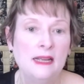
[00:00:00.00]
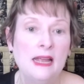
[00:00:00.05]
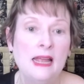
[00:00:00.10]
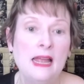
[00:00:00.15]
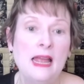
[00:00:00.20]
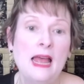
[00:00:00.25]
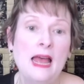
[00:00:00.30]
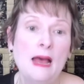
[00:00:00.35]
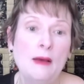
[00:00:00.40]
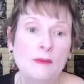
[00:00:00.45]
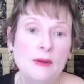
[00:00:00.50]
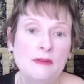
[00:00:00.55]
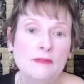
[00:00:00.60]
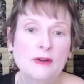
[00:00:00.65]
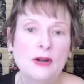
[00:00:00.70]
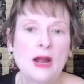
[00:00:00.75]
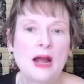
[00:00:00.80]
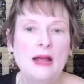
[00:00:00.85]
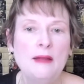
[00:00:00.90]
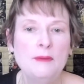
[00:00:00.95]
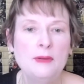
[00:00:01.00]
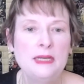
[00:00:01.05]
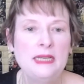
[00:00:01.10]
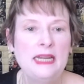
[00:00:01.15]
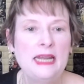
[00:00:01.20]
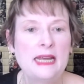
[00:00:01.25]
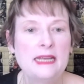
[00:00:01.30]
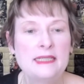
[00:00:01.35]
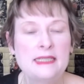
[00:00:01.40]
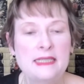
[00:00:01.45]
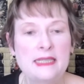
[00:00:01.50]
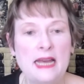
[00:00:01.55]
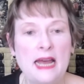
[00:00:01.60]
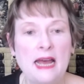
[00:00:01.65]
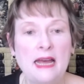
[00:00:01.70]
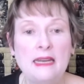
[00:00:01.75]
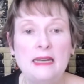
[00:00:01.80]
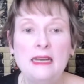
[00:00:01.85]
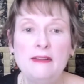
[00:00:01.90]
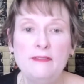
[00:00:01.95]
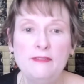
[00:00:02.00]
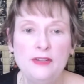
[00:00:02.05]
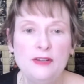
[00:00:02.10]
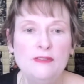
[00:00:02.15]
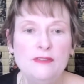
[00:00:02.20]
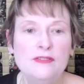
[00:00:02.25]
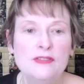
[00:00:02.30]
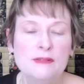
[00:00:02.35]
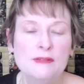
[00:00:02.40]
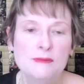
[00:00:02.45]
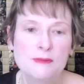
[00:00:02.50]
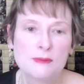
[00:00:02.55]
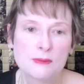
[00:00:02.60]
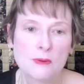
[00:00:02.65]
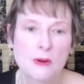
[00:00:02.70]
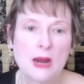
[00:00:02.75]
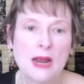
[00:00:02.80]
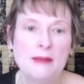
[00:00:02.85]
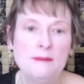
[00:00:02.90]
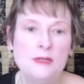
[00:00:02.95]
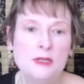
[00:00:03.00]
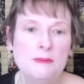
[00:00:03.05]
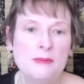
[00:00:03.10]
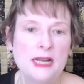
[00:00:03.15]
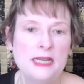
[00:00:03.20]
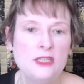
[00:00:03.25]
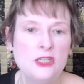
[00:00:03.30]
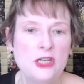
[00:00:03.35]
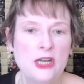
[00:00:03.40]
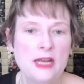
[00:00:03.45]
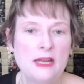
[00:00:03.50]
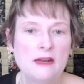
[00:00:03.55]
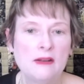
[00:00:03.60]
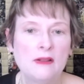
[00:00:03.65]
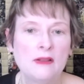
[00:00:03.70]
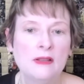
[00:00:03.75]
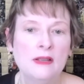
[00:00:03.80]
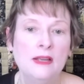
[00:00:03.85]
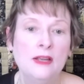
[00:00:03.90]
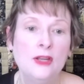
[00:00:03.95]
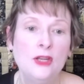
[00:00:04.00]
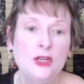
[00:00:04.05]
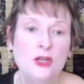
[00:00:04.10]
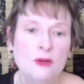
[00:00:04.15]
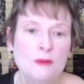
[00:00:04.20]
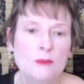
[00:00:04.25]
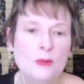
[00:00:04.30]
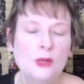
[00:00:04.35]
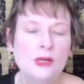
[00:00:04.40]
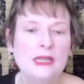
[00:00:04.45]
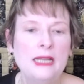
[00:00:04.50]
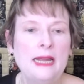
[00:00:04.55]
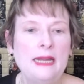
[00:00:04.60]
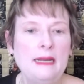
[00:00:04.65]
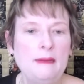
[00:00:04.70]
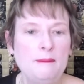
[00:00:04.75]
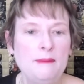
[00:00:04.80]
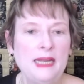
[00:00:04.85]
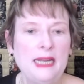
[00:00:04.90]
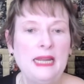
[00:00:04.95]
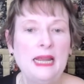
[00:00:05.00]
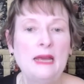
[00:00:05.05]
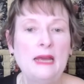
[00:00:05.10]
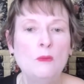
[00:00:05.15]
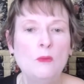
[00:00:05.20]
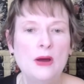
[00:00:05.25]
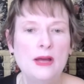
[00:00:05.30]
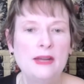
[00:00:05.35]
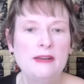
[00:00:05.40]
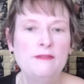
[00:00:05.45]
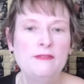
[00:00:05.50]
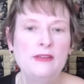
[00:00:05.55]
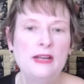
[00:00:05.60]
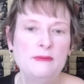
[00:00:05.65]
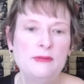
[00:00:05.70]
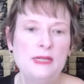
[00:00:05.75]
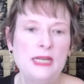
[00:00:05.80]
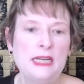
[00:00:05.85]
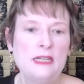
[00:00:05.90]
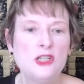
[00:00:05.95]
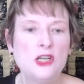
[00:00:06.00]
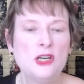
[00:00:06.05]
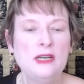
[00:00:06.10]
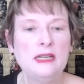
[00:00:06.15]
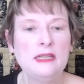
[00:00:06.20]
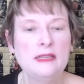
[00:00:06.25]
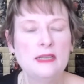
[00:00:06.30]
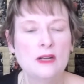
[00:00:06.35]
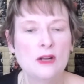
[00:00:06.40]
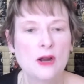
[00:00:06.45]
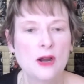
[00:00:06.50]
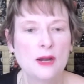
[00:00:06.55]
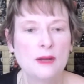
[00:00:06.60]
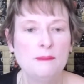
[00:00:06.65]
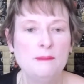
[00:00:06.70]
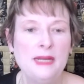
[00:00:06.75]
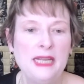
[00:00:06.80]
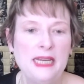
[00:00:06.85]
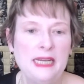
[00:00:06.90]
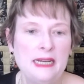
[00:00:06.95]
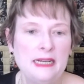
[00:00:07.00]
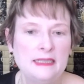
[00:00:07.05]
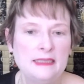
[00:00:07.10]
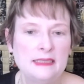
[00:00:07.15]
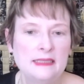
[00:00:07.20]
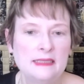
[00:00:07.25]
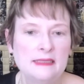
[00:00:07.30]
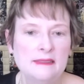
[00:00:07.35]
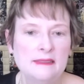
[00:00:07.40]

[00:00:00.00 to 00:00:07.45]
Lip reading: However, I would guess that if you've subscribed to my channel, you're more like me and want a foundation in the card meanings.